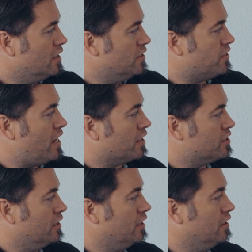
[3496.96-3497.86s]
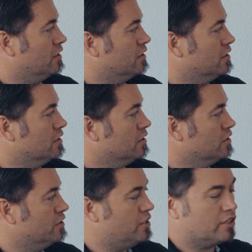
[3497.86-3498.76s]
is actually
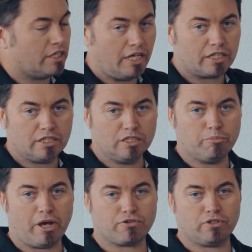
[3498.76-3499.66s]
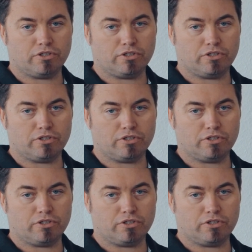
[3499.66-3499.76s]
disconnecting the battery.